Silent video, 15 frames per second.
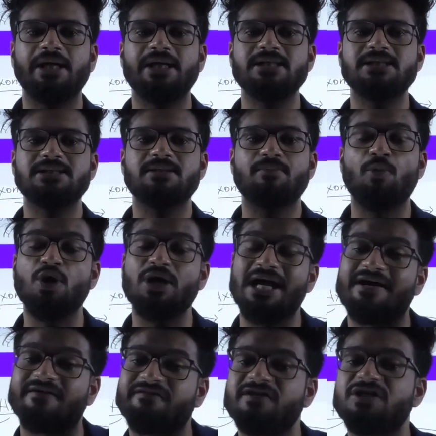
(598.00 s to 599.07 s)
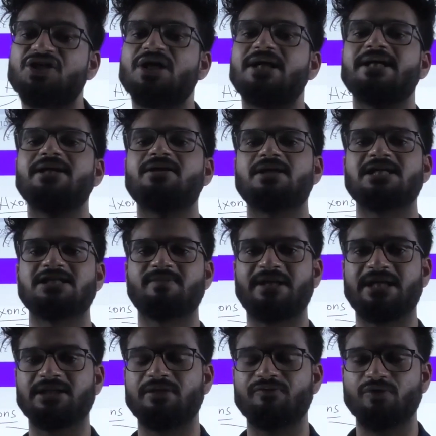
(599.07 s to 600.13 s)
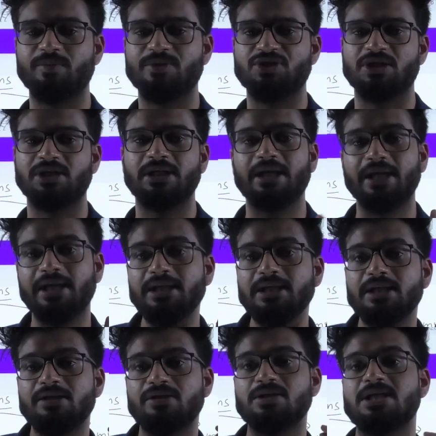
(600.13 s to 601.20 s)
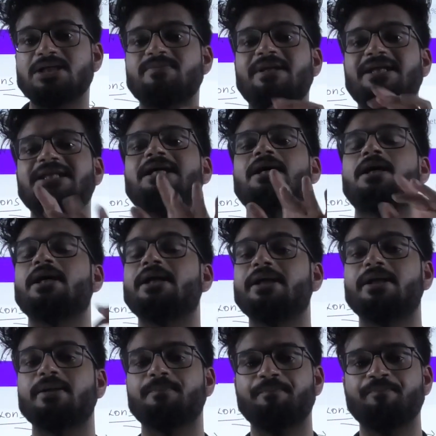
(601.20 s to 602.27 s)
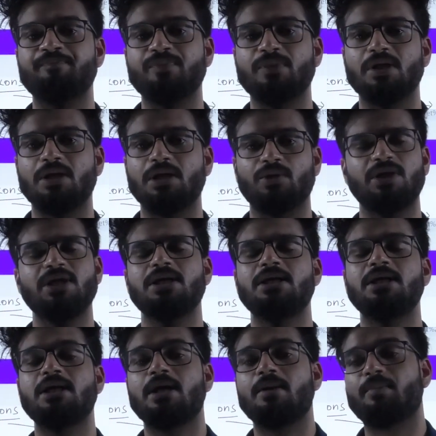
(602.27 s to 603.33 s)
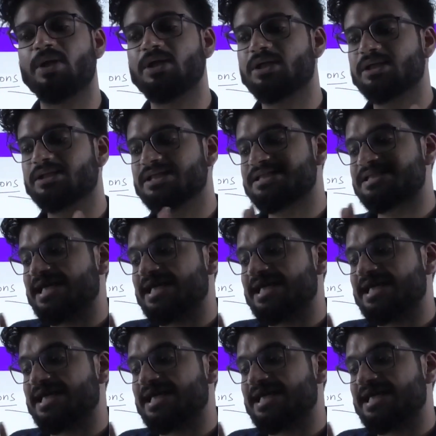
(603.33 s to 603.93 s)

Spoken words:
is more efficient in transmitting the information, in transmitting the current, okay? But the